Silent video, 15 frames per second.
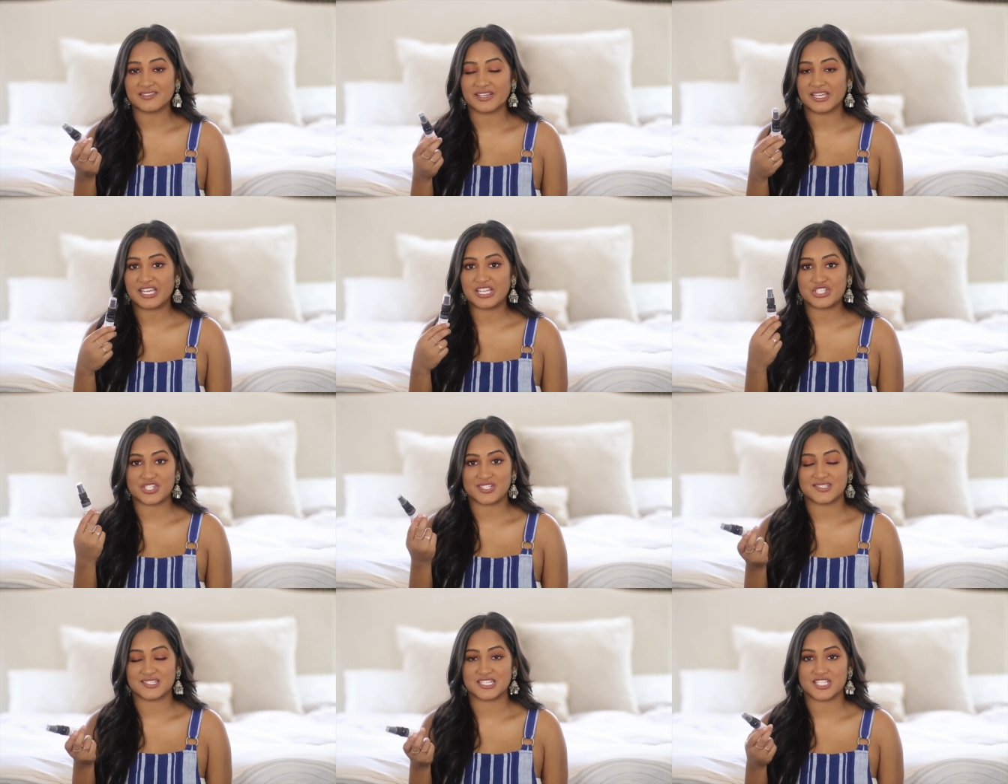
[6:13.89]
Like, it
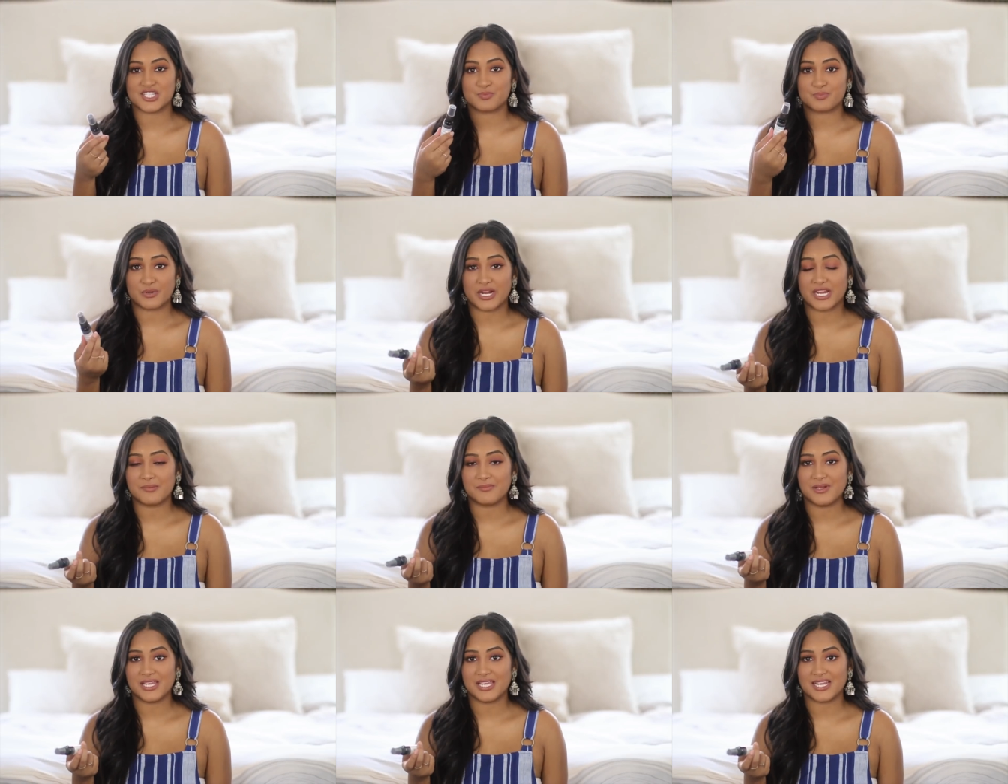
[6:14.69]
just like
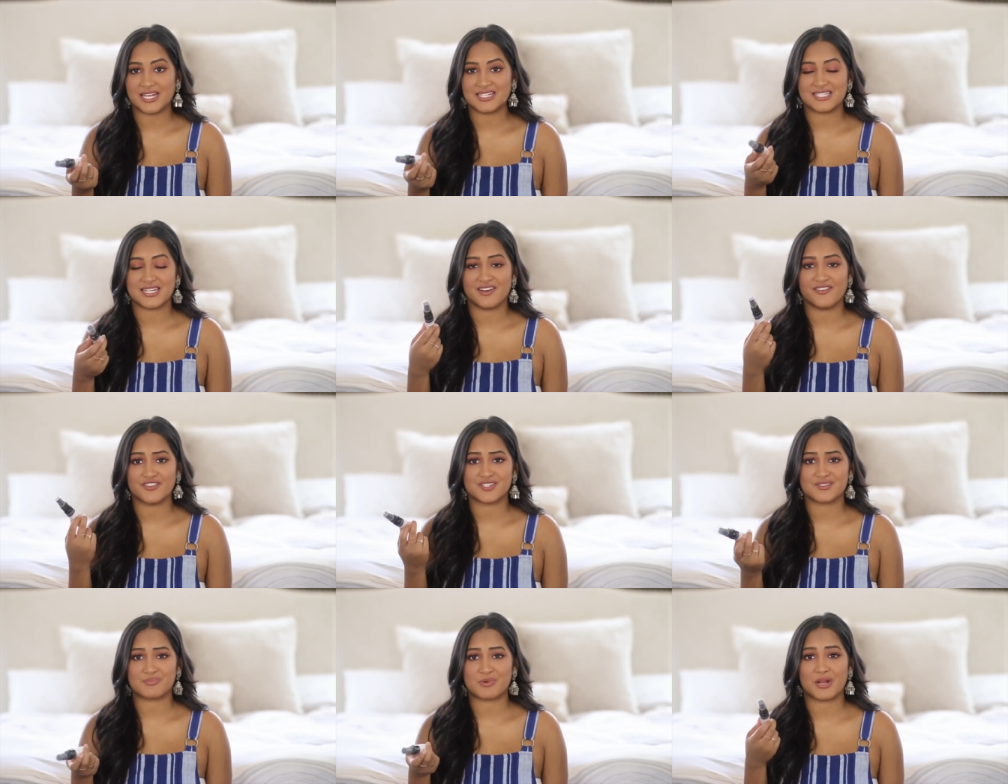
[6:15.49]
sprayed me, and it didn't
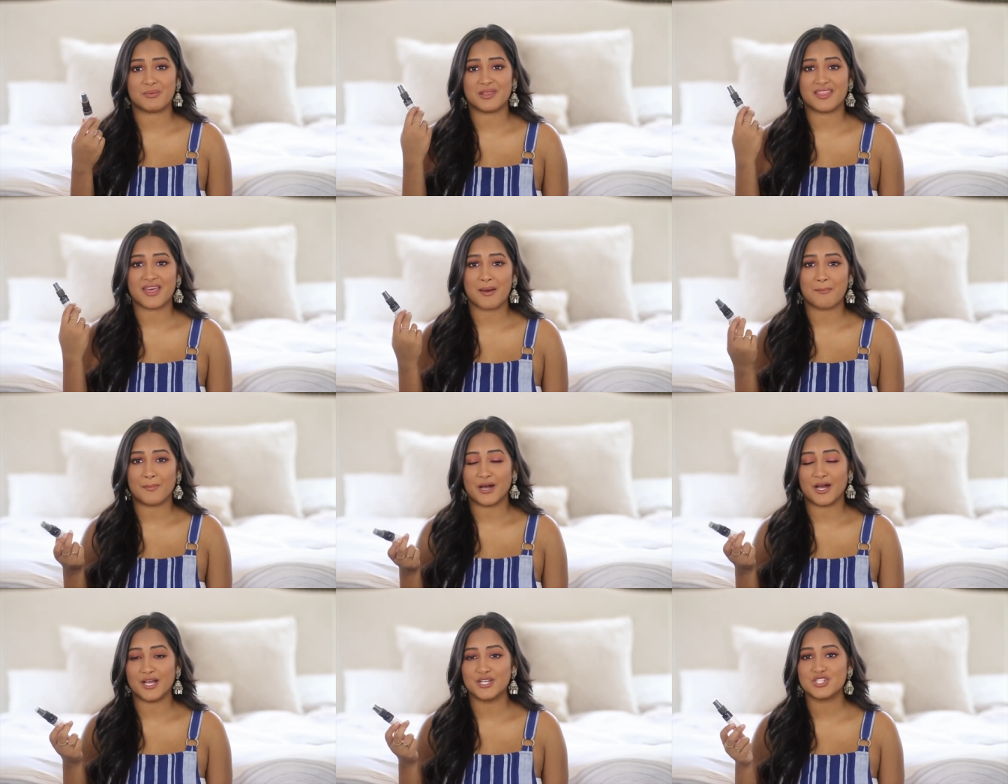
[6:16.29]
even spray me that
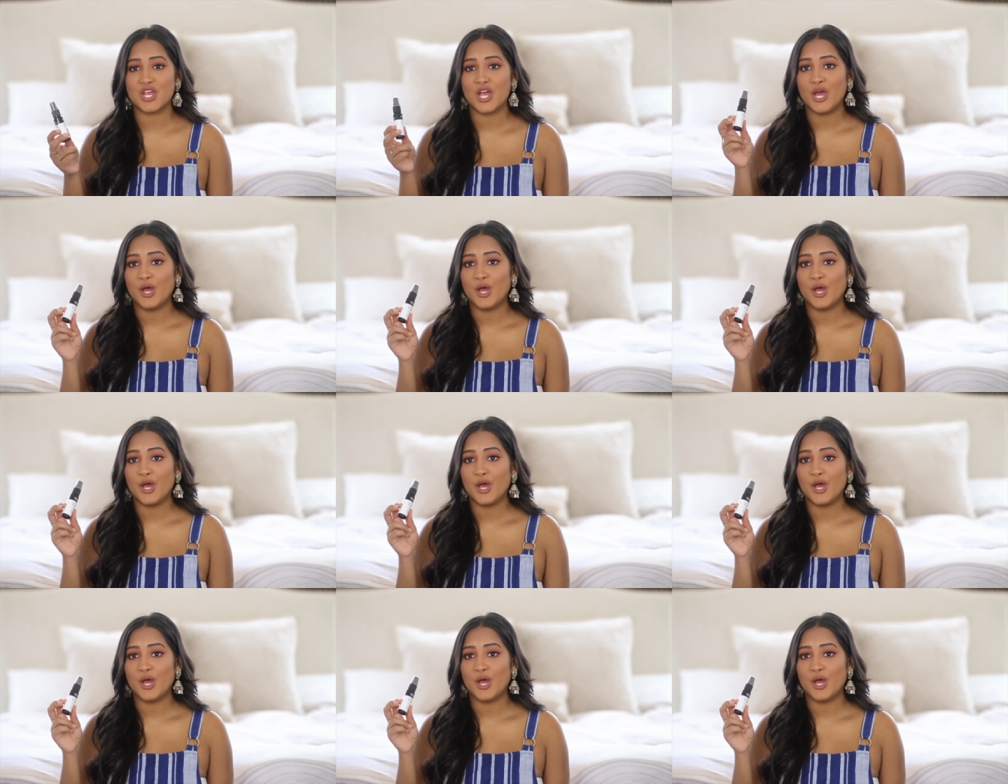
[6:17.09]
much,